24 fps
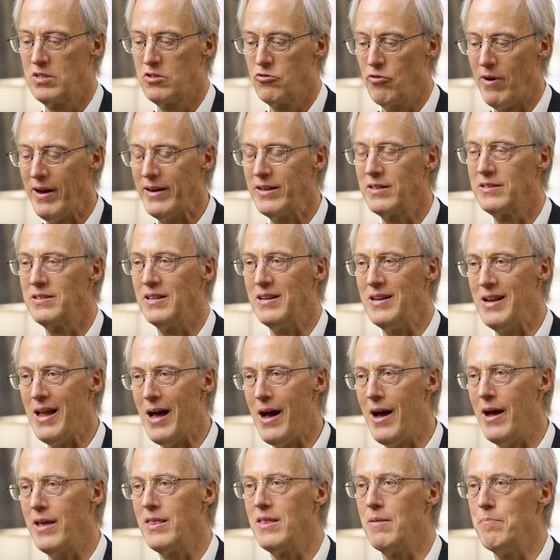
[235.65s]
try to
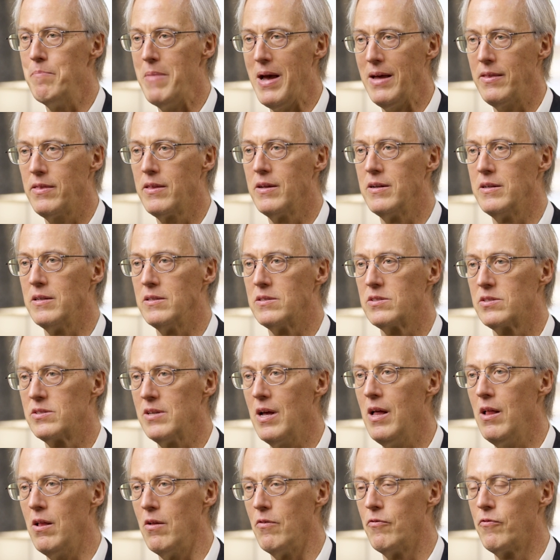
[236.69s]
deny the method
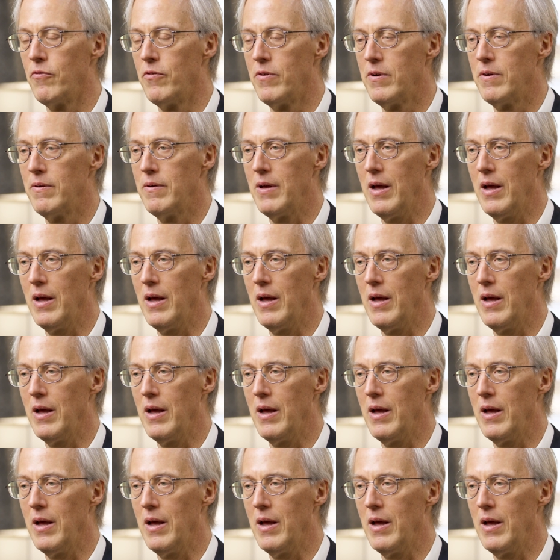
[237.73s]
itself,